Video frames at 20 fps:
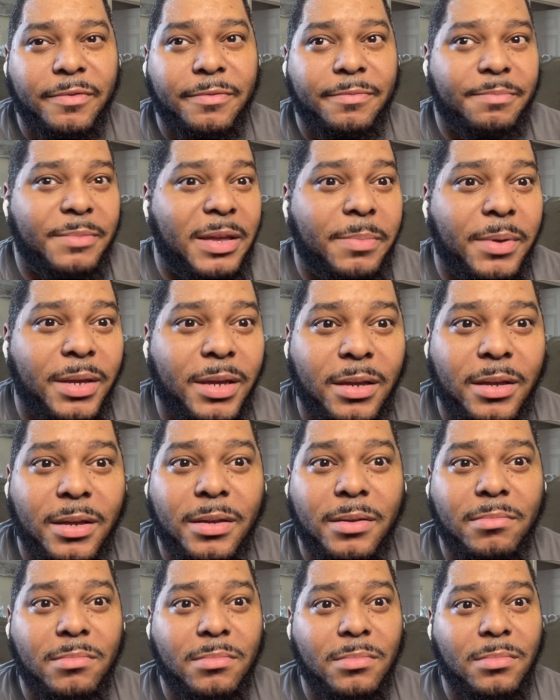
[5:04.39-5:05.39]
maybe
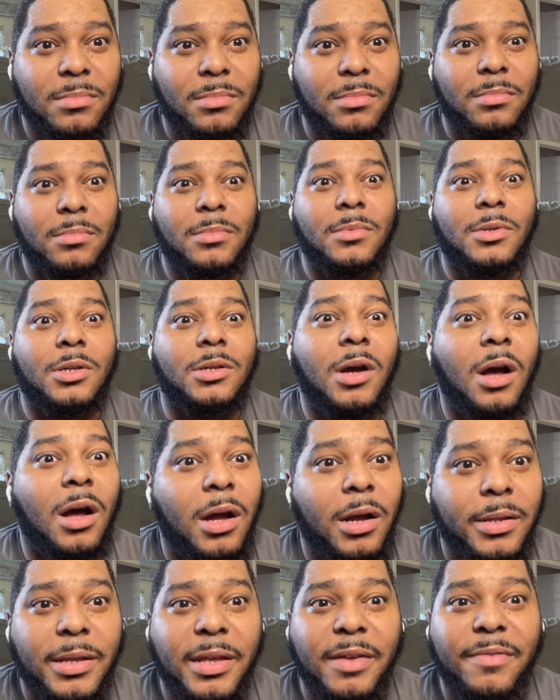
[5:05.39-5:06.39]

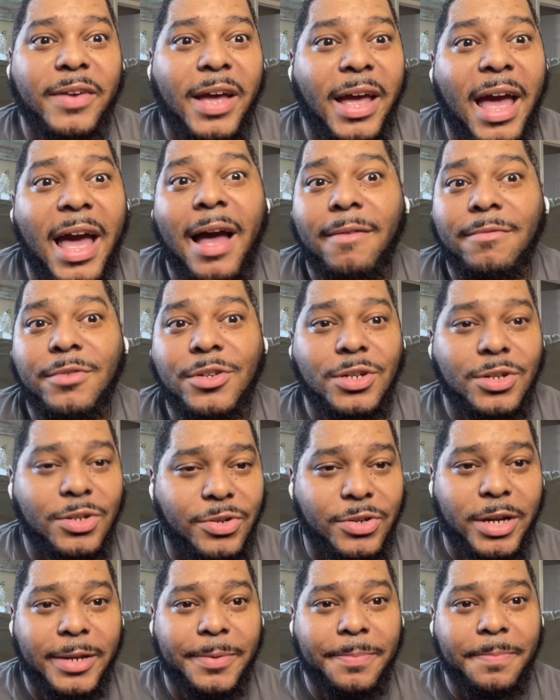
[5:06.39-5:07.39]
God if I have
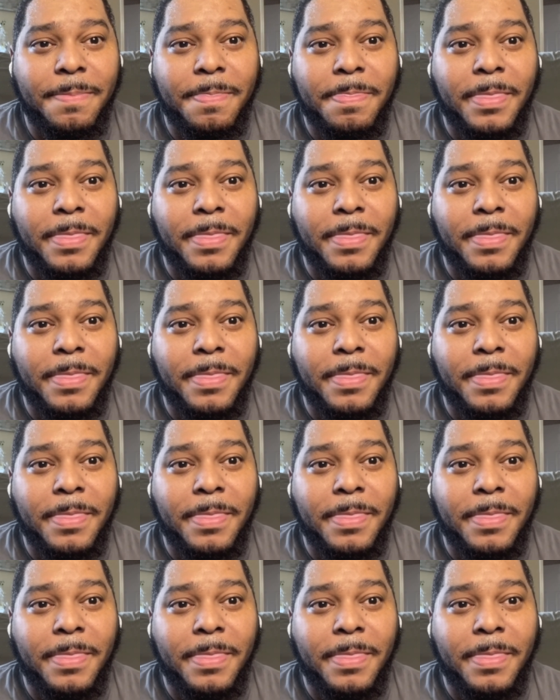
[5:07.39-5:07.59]
children.